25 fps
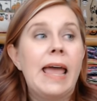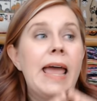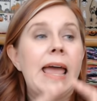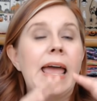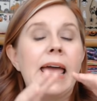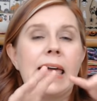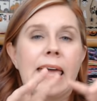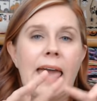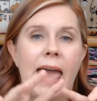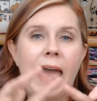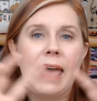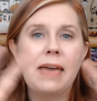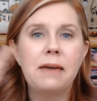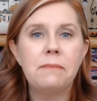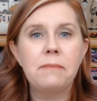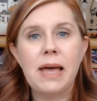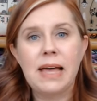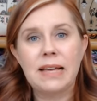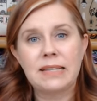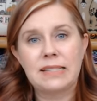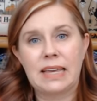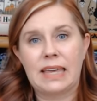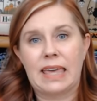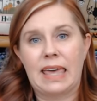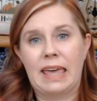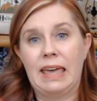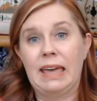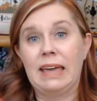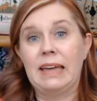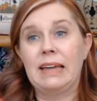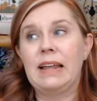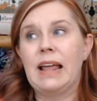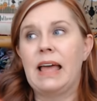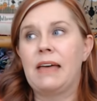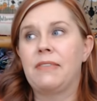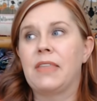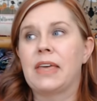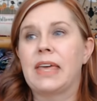It came as a
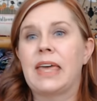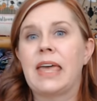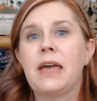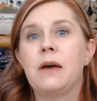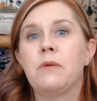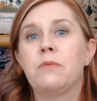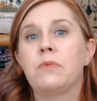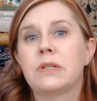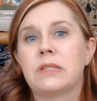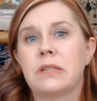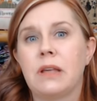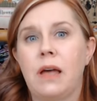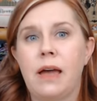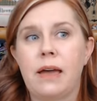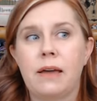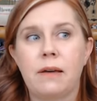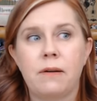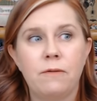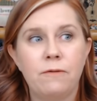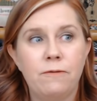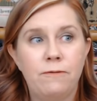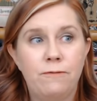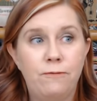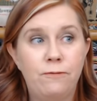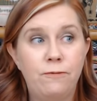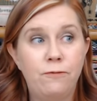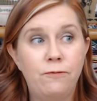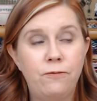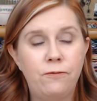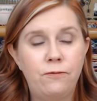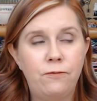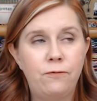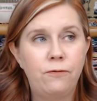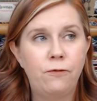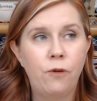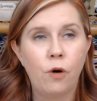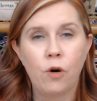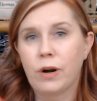kit, and the kit was like
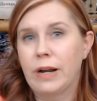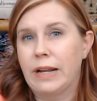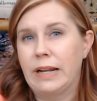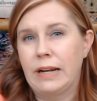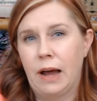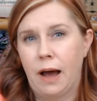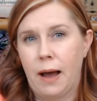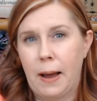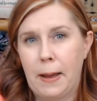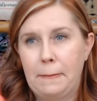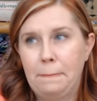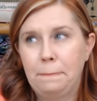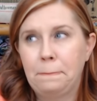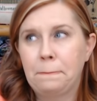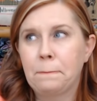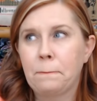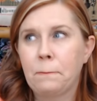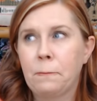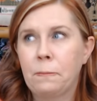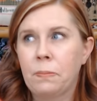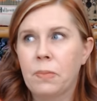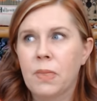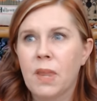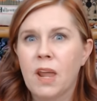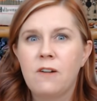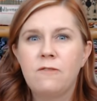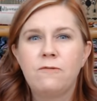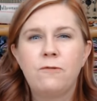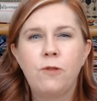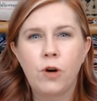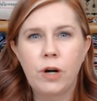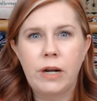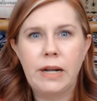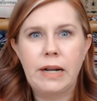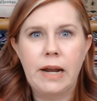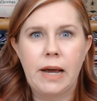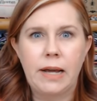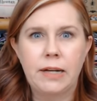forty-nine
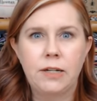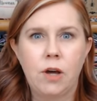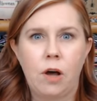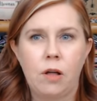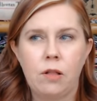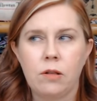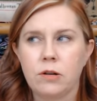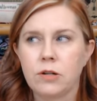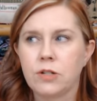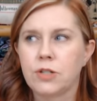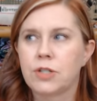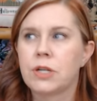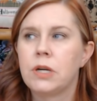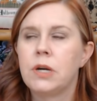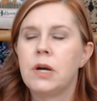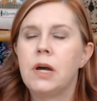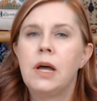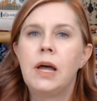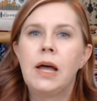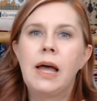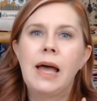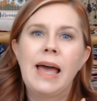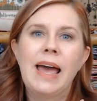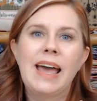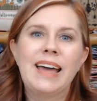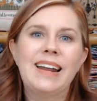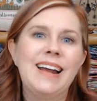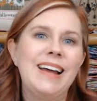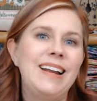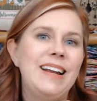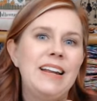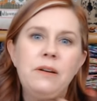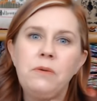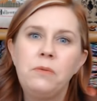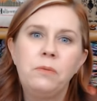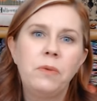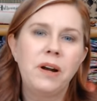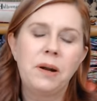dollars. and I
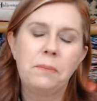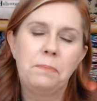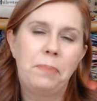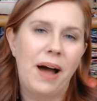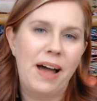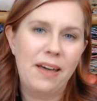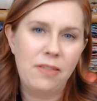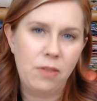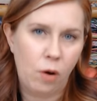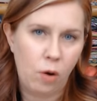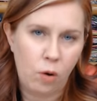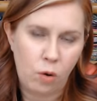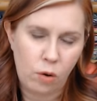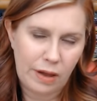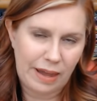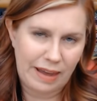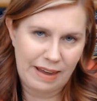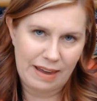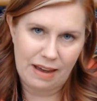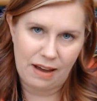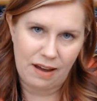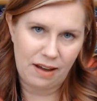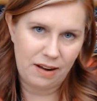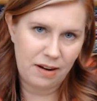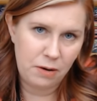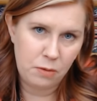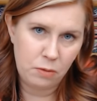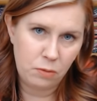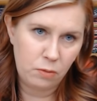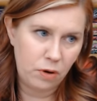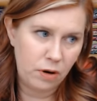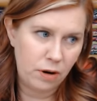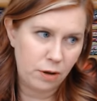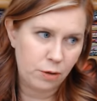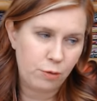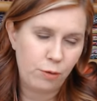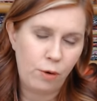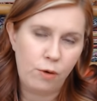didn't want to buy the whole kit. I didn't
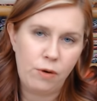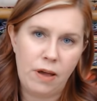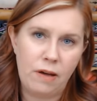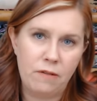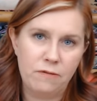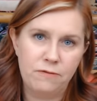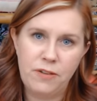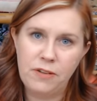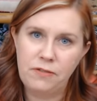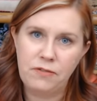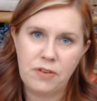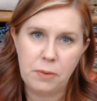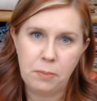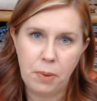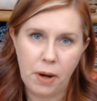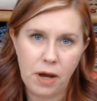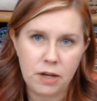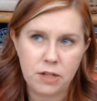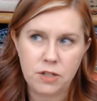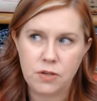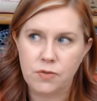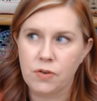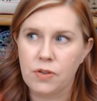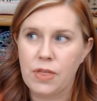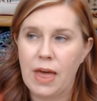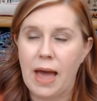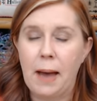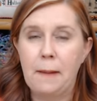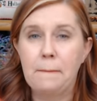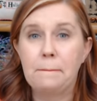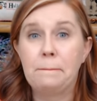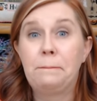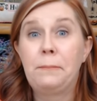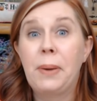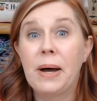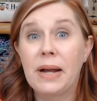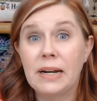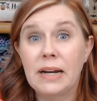want to throw down fifty bucks for that.
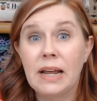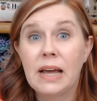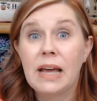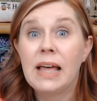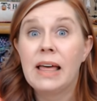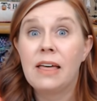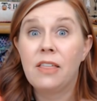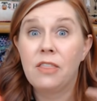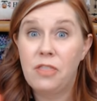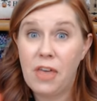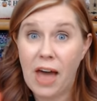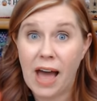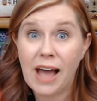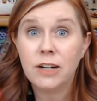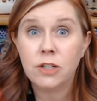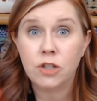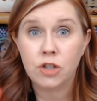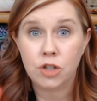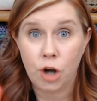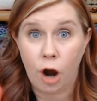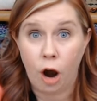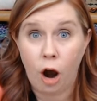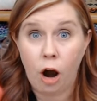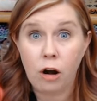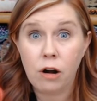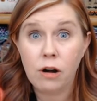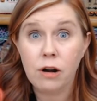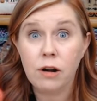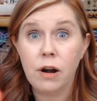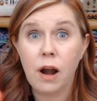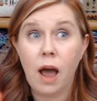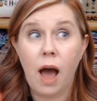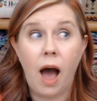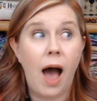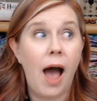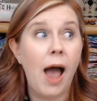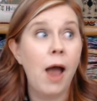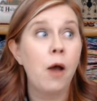But that
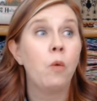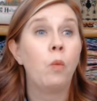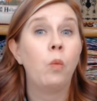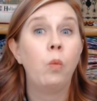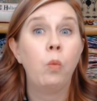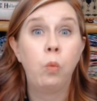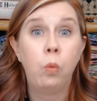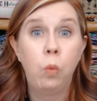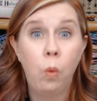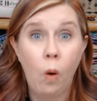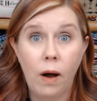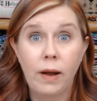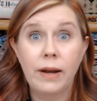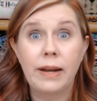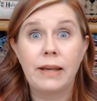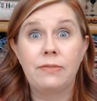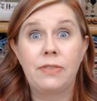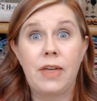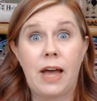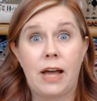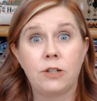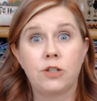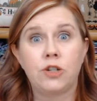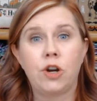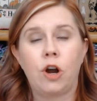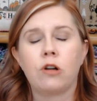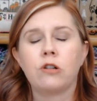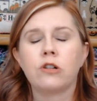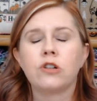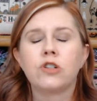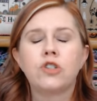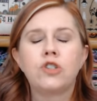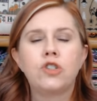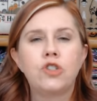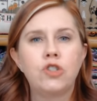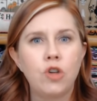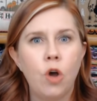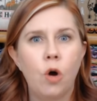chart, I wanted that chart
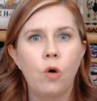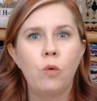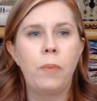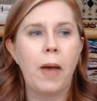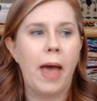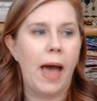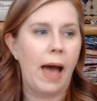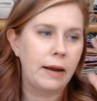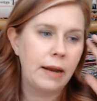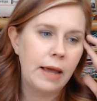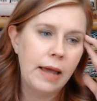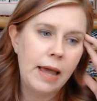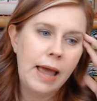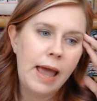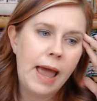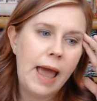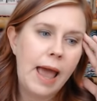so bad.